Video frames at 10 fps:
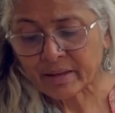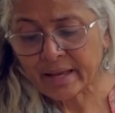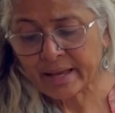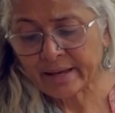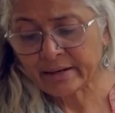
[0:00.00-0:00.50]

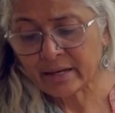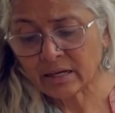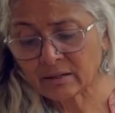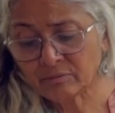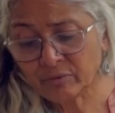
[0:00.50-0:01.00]
And
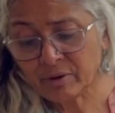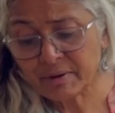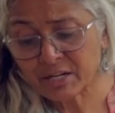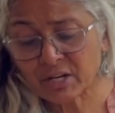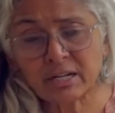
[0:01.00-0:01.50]
we may
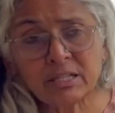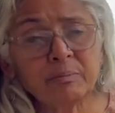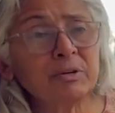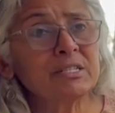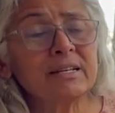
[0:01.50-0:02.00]
shut the
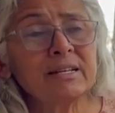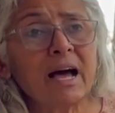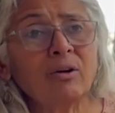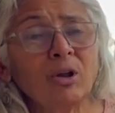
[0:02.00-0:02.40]
person down.